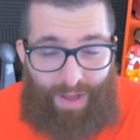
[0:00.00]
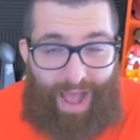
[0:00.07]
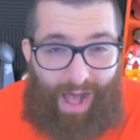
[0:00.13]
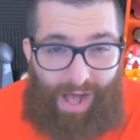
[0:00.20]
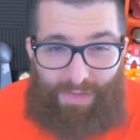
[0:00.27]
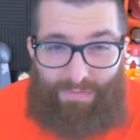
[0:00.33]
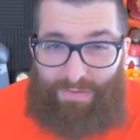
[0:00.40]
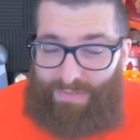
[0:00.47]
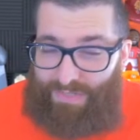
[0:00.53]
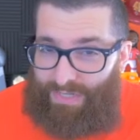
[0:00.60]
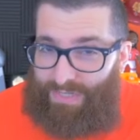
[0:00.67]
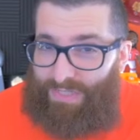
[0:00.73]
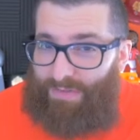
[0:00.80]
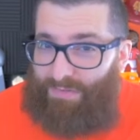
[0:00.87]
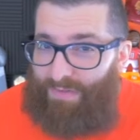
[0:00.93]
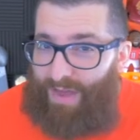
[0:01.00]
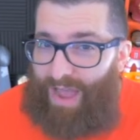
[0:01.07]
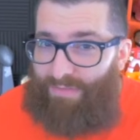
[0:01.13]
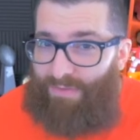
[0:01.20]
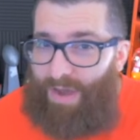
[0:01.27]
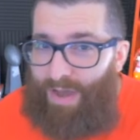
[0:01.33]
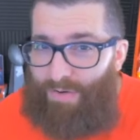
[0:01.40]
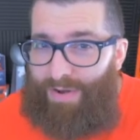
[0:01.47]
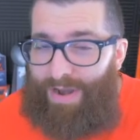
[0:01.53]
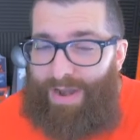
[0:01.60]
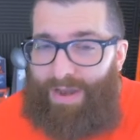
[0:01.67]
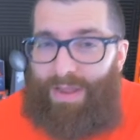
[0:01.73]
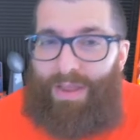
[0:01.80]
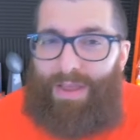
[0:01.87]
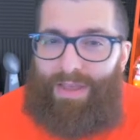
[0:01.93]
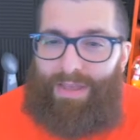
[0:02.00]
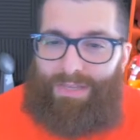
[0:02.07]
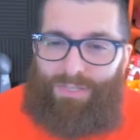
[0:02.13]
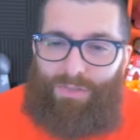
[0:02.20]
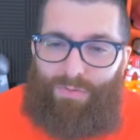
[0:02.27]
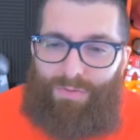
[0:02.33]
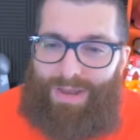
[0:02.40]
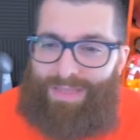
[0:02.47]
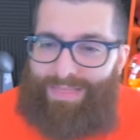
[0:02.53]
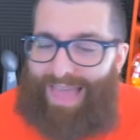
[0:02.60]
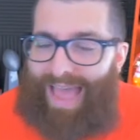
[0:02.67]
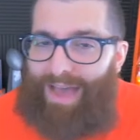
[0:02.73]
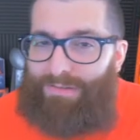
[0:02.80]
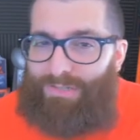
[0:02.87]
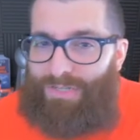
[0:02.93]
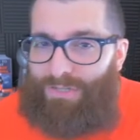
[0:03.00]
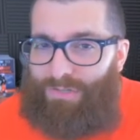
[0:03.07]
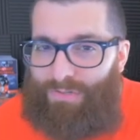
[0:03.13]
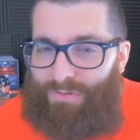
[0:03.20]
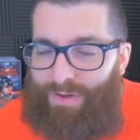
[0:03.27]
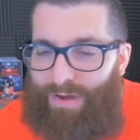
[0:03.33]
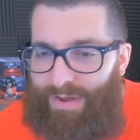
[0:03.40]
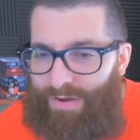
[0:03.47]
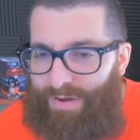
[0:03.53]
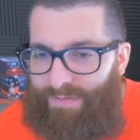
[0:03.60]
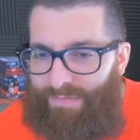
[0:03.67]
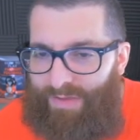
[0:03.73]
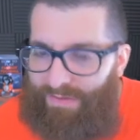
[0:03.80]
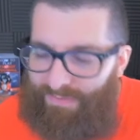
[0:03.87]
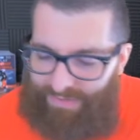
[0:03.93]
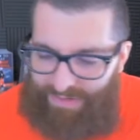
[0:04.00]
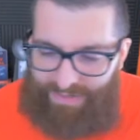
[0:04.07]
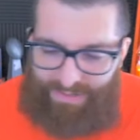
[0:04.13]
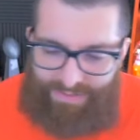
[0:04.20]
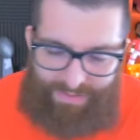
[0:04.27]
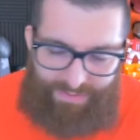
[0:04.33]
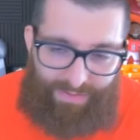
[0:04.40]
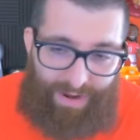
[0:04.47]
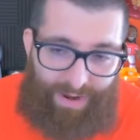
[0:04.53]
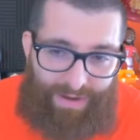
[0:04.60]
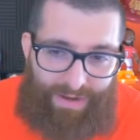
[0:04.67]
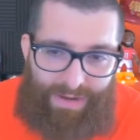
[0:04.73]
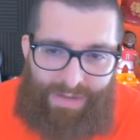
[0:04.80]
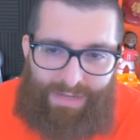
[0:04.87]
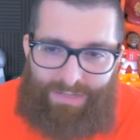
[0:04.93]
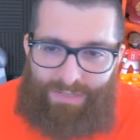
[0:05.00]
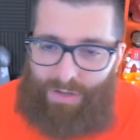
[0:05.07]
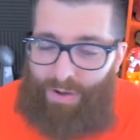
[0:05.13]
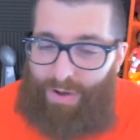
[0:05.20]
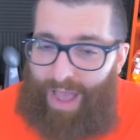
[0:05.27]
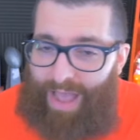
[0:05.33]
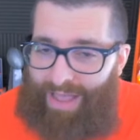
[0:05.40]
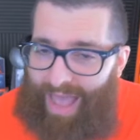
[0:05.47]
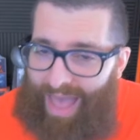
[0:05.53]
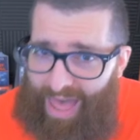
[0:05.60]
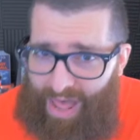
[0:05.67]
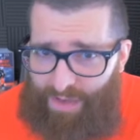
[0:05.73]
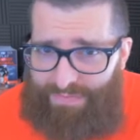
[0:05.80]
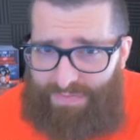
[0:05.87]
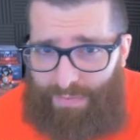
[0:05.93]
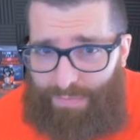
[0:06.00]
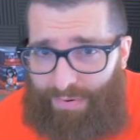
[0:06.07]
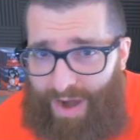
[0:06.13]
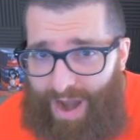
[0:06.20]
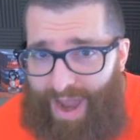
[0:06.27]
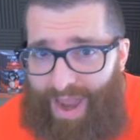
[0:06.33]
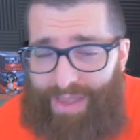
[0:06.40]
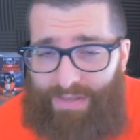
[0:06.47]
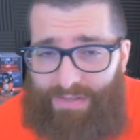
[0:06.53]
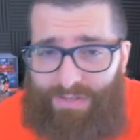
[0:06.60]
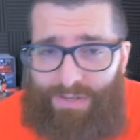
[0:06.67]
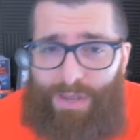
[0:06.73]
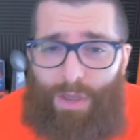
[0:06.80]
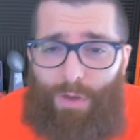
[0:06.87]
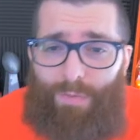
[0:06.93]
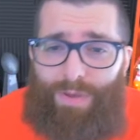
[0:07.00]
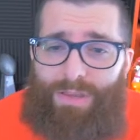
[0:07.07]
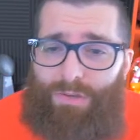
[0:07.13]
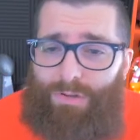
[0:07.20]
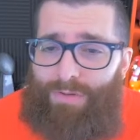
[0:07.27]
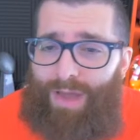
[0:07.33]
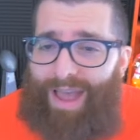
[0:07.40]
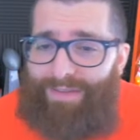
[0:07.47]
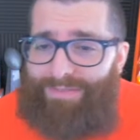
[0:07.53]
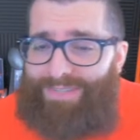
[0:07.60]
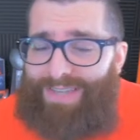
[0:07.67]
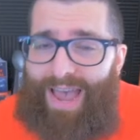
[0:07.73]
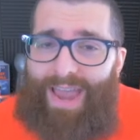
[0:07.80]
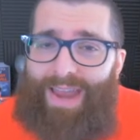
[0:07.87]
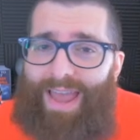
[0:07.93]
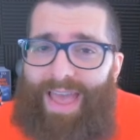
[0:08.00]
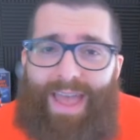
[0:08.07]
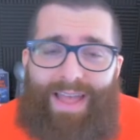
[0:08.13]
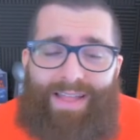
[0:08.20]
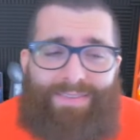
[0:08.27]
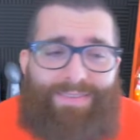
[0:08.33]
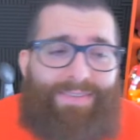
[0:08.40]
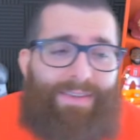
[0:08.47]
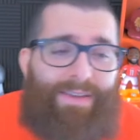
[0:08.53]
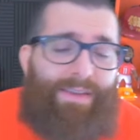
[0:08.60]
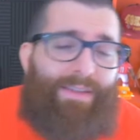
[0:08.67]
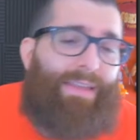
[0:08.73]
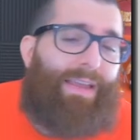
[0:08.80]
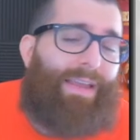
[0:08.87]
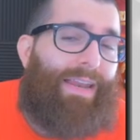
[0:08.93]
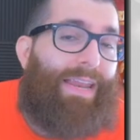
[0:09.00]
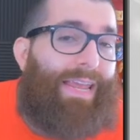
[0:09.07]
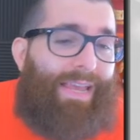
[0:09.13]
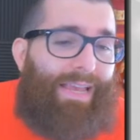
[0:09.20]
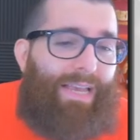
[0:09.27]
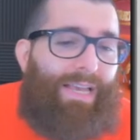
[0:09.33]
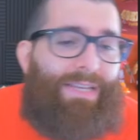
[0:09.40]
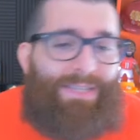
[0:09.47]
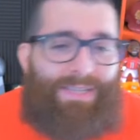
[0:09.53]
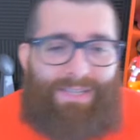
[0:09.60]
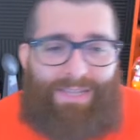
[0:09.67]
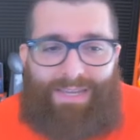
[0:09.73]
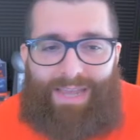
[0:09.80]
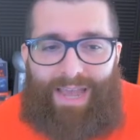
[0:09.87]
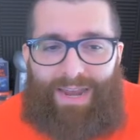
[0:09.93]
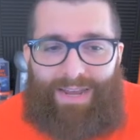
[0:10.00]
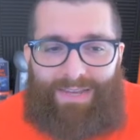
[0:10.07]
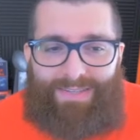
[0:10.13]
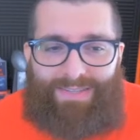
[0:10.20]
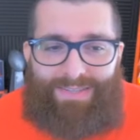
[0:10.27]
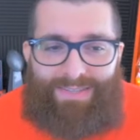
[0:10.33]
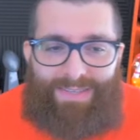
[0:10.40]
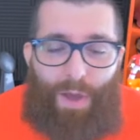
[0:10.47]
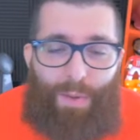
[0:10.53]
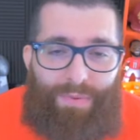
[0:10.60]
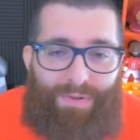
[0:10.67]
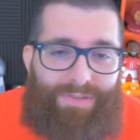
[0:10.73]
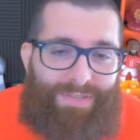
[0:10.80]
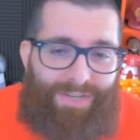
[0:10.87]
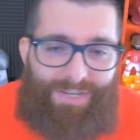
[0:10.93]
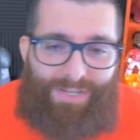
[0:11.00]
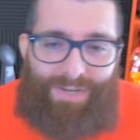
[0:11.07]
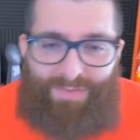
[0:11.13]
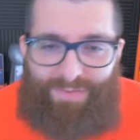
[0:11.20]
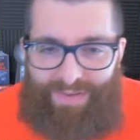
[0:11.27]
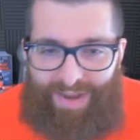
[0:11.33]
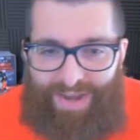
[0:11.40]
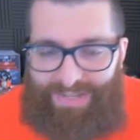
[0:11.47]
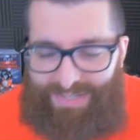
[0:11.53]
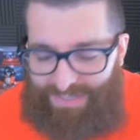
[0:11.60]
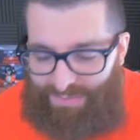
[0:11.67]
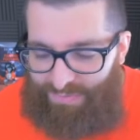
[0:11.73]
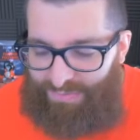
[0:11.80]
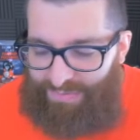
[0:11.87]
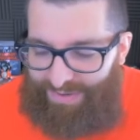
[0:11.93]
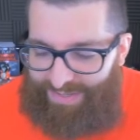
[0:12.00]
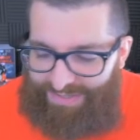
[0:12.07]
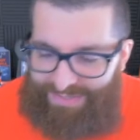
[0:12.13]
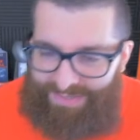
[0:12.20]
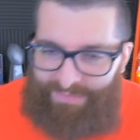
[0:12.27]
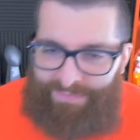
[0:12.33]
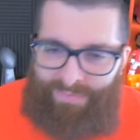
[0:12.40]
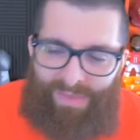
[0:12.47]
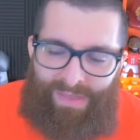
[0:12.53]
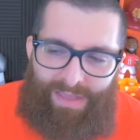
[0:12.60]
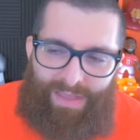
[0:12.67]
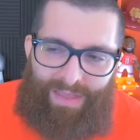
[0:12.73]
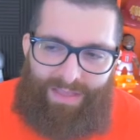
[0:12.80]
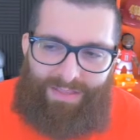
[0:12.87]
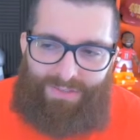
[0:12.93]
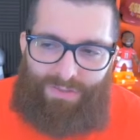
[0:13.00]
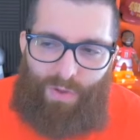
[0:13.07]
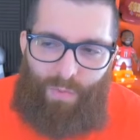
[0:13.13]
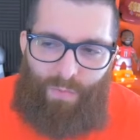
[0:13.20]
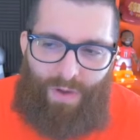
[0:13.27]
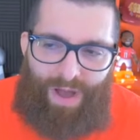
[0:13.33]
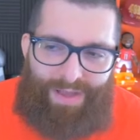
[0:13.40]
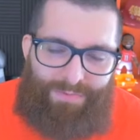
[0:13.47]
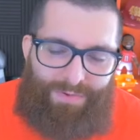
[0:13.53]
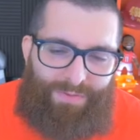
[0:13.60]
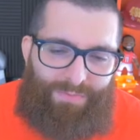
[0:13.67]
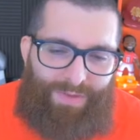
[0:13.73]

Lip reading: half of 6,500 is 3,250, right? So at half the price, we do have tight ends that can easily get us double-digit fantasy points. And so why would